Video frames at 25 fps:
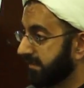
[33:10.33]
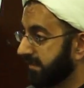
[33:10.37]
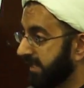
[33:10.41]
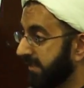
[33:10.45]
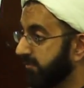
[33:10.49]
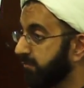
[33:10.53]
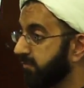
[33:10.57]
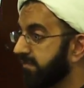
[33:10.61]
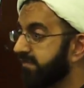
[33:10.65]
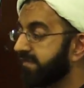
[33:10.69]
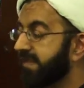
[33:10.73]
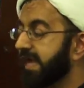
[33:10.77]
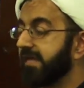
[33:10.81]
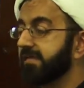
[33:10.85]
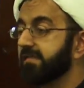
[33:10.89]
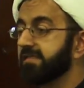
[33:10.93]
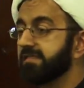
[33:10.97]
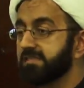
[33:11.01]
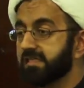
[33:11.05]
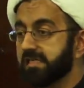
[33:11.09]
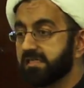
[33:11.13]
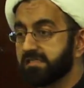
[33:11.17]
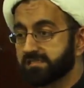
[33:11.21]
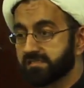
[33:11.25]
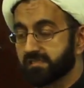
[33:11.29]
And with that, he
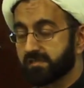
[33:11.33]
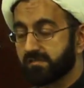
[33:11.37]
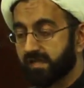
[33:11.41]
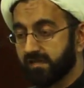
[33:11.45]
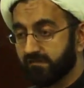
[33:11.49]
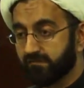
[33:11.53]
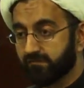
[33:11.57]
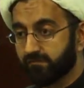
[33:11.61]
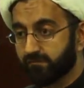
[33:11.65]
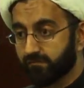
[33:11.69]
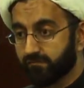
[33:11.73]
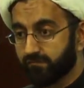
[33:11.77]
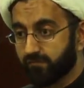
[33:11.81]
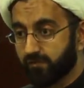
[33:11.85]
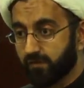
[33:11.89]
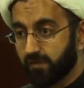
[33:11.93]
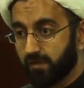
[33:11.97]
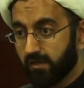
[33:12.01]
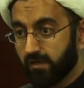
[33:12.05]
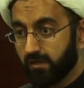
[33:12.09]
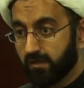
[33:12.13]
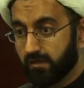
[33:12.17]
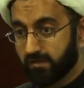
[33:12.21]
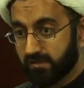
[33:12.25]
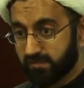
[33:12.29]
takes the life of
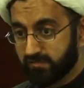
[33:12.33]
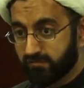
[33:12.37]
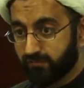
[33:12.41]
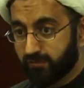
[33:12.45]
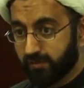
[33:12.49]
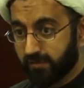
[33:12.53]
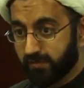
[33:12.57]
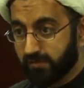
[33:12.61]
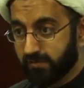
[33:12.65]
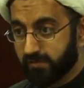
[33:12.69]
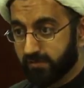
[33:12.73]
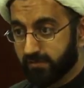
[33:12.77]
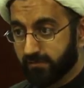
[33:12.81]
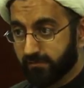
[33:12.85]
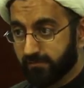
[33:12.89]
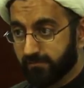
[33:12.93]
his friend.